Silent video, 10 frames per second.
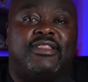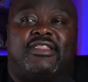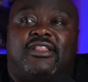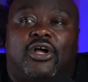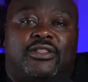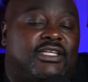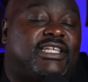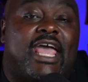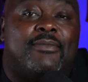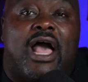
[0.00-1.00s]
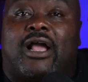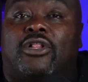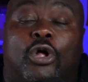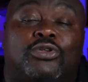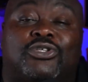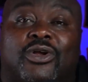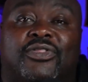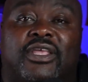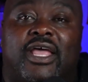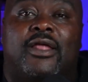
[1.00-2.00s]
Look, this game got closer at
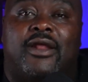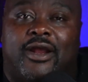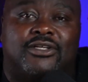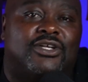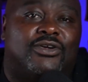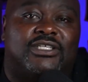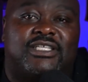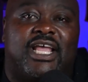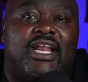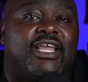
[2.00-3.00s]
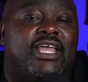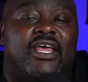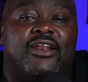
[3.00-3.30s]
the end. Arizona State, again,